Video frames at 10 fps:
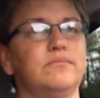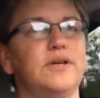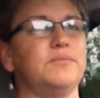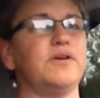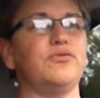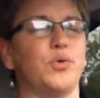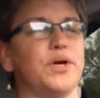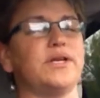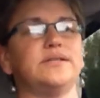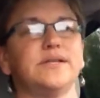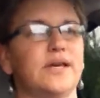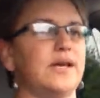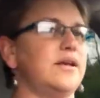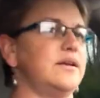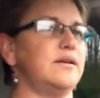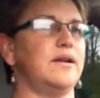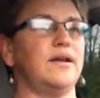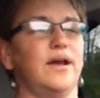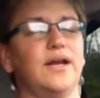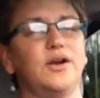in my 40s and I